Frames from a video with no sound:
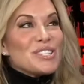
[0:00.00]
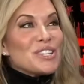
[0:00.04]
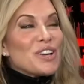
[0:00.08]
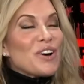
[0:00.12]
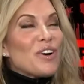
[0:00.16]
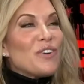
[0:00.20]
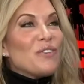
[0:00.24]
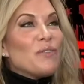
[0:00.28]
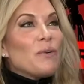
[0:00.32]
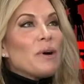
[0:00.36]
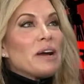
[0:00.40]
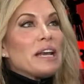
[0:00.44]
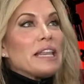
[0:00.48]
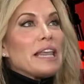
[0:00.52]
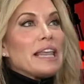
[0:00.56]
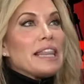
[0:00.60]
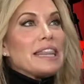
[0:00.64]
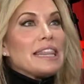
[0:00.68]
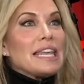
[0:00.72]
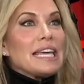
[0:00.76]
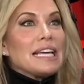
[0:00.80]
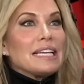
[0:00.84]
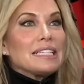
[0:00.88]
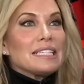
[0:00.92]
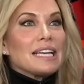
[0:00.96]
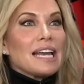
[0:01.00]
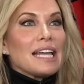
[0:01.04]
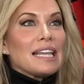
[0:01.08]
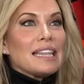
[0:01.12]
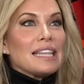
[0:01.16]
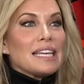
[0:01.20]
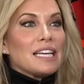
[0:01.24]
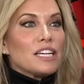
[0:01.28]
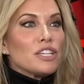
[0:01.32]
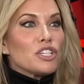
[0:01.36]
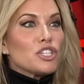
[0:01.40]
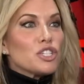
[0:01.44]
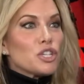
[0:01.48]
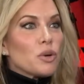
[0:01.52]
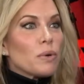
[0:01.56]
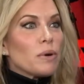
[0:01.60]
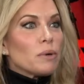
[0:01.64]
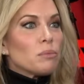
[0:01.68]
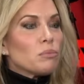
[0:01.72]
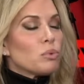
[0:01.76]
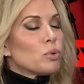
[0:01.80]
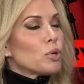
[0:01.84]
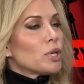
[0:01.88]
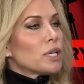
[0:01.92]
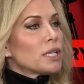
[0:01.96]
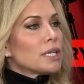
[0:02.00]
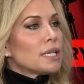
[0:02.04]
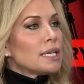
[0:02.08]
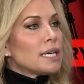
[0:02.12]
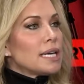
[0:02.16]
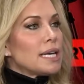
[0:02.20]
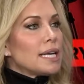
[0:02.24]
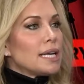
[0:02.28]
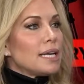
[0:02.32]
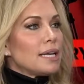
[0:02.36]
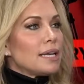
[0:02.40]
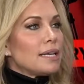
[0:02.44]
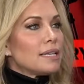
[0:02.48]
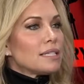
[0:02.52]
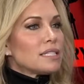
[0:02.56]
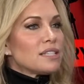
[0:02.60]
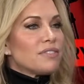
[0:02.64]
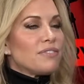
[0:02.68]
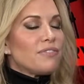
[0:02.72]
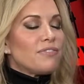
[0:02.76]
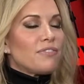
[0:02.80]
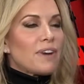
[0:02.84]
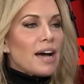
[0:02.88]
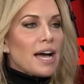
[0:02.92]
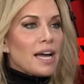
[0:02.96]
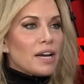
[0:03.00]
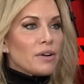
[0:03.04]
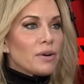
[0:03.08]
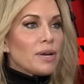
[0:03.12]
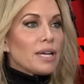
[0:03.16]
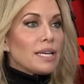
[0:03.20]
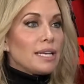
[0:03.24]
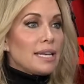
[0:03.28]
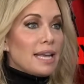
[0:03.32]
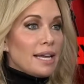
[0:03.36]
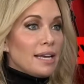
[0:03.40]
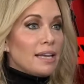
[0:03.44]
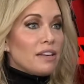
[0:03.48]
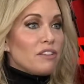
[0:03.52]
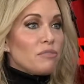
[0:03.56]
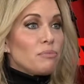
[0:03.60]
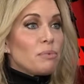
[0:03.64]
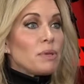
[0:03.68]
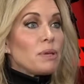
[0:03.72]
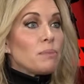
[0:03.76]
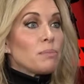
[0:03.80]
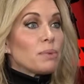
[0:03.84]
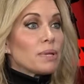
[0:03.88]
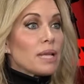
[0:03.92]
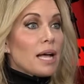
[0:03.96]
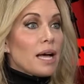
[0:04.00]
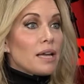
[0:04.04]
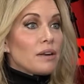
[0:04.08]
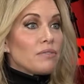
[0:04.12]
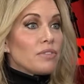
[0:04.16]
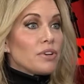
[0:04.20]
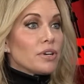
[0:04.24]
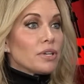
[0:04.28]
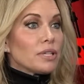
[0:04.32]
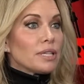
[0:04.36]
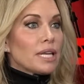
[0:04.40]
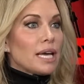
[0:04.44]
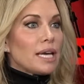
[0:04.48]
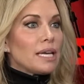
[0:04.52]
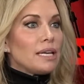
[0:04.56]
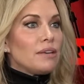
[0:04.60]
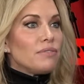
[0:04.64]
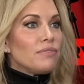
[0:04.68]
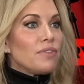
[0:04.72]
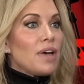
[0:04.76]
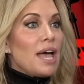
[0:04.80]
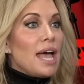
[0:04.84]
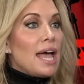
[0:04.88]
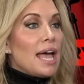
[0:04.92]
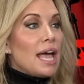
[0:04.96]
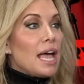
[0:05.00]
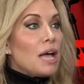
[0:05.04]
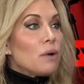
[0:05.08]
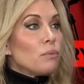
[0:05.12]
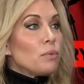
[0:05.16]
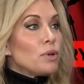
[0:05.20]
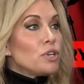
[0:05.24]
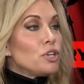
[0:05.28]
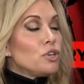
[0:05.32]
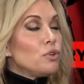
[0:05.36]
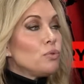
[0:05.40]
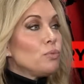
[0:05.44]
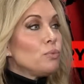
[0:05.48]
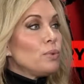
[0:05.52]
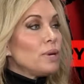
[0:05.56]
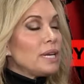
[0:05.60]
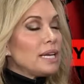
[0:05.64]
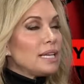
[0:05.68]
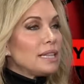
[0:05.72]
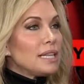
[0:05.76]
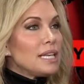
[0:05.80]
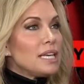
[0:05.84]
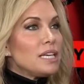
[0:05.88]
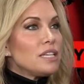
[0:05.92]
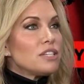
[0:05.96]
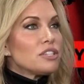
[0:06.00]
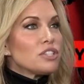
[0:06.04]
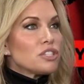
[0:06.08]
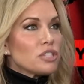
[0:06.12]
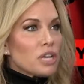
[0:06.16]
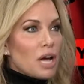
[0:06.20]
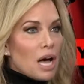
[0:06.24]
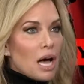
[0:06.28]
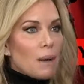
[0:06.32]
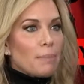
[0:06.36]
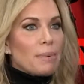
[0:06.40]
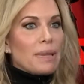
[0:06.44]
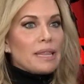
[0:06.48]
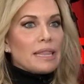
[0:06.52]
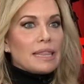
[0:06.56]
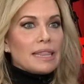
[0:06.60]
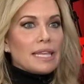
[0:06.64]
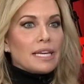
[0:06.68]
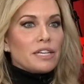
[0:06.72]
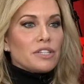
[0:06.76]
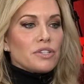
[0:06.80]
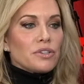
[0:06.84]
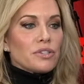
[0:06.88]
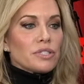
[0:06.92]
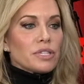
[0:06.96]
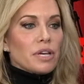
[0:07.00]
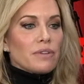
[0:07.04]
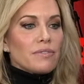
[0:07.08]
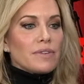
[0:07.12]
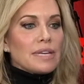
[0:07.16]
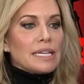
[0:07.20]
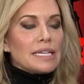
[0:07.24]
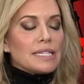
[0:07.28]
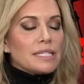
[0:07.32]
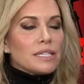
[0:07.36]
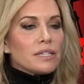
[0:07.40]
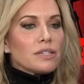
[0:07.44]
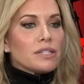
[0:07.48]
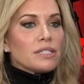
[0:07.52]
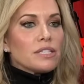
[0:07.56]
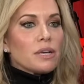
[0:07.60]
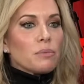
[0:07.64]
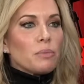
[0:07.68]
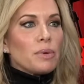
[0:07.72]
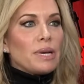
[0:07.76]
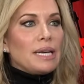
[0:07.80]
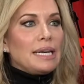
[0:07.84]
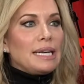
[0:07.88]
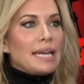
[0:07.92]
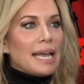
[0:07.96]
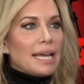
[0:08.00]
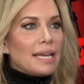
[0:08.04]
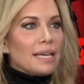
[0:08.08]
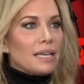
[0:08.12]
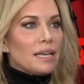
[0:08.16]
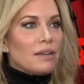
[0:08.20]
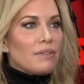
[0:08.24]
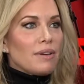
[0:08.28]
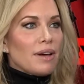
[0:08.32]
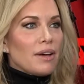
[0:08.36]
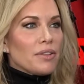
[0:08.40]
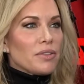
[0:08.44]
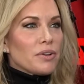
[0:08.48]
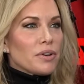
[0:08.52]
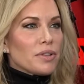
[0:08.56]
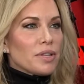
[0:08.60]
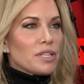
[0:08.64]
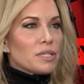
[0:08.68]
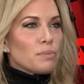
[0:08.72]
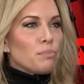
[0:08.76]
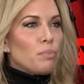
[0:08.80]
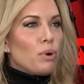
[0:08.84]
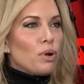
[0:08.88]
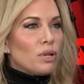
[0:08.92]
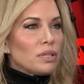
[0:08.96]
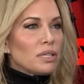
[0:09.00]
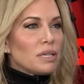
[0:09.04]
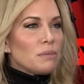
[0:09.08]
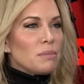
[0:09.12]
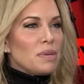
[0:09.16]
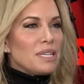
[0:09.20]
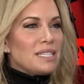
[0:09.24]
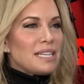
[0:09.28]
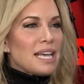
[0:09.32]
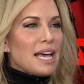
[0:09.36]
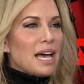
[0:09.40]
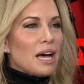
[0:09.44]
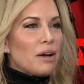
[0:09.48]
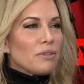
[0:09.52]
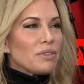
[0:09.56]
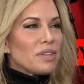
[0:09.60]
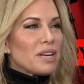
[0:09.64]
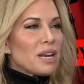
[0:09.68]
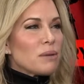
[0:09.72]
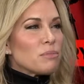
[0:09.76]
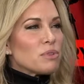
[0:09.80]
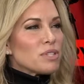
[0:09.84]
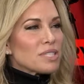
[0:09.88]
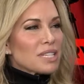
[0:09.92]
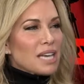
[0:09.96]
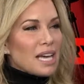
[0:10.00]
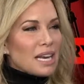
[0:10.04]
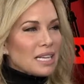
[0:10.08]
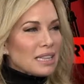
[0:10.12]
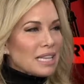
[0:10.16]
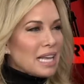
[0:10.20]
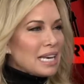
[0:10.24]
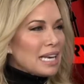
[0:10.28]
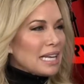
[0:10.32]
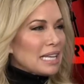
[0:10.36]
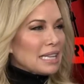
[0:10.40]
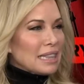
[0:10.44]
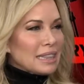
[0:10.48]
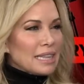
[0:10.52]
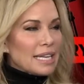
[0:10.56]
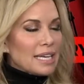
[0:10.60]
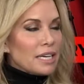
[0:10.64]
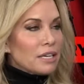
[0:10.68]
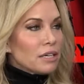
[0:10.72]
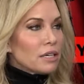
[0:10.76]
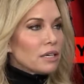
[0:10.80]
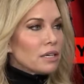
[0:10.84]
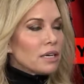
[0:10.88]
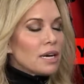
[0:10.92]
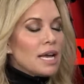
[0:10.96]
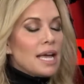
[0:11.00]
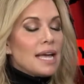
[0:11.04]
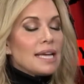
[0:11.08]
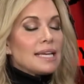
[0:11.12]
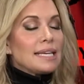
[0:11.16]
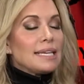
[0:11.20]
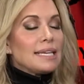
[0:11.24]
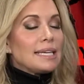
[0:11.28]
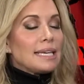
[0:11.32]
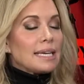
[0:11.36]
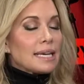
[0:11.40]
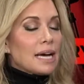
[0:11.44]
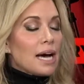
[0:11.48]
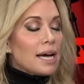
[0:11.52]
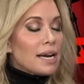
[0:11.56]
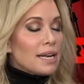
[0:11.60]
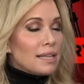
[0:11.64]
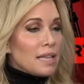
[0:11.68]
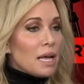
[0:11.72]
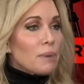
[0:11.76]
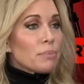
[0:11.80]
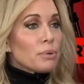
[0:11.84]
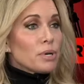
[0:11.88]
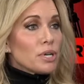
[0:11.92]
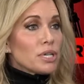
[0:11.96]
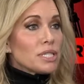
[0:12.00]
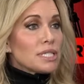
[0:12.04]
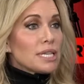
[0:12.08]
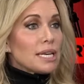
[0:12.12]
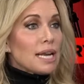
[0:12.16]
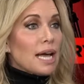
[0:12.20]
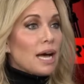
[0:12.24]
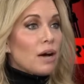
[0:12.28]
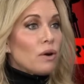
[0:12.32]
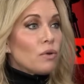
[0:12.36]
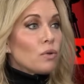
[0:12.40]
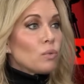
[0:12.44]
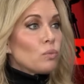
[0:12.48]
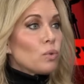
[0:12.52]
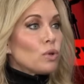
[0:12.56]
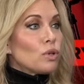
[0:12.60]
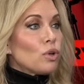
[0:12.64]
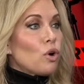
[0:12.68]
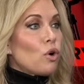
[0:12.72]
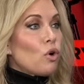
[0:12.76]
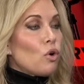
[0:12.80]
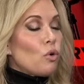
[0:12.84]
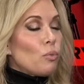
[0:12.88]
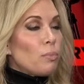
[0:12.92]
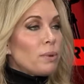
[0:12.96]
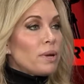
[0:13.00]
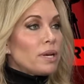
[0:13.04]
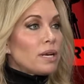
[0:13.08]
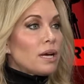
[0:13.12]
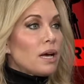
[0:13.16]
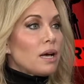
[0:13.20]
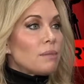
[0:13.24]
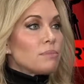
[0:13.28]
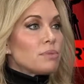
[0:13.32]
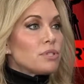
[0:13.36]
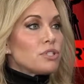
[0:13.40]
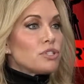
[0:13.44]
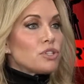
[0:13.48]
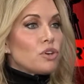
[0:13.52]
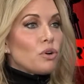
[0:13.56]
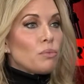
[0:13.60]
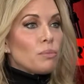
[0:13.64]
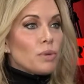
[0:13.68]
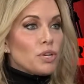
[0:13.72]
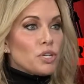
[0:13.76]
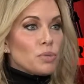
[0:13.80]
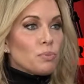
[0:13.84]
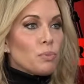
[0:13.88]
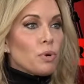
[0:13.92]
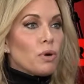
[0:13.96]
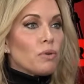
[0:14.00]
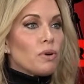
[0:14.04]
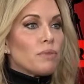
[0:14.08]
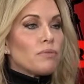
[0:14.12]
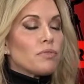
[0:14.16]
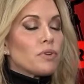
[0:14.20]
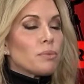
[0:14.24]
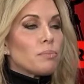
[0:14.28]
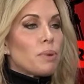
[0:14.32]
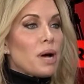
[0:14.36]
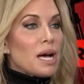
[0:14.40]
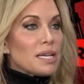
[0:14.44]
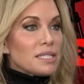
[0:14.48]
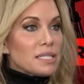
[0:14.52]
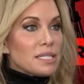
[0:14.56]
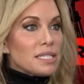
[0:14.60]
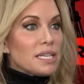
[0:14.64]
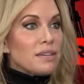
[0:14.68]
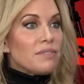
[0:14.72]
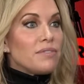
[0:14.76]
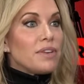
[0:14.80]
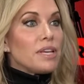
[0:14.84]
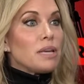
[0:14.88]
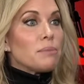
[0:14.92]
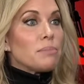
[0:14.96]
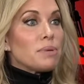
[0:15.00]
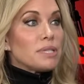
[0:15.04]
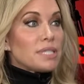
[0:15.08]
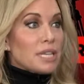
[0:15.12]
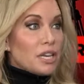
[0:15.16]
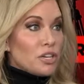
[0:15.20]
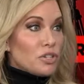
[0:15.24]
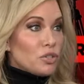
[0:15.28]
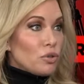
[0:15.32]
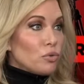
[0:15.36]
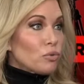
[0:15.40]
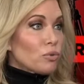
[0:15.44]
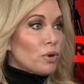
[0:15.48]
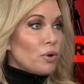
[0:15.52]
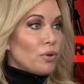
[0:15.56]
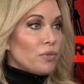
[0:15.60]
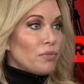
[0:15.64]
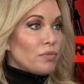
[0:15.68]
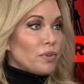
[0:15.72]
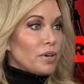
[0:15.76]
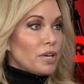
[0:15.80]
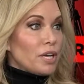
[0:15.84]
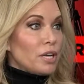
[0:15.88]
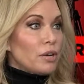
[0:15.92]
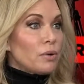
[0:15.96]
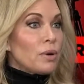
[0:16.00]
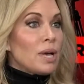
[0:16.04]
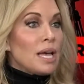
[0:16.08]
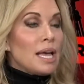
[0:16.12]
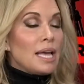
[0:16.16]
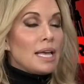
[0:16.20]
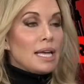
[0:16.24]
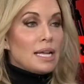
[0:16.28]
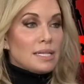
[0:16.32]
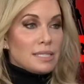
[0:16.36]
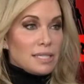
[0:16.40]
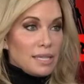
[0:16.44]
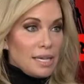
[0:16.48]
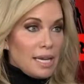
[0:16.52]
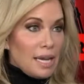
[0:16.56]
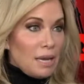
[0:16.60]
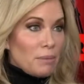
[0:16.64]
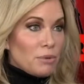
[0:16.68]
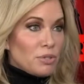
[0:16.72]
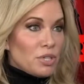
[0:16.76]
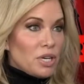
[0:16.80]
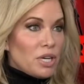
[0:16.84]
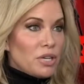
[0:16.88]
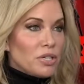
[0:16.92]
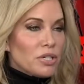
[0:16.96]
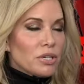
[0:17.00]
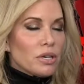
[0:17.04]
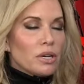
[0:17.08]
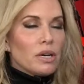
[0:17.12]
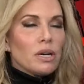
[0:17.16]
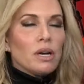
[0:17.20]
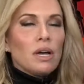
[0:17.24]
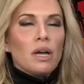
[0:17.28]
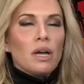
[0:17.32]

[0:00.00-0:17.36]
So one of the things that I think is so important is firing negative people out of your life. And when you really stop and think to yourself, is there someone negative out there that's pulling me down that I'm just kind of letting linger? Cutting that person out will open up so much more room for positivity and potential growth for you. It's a game changer.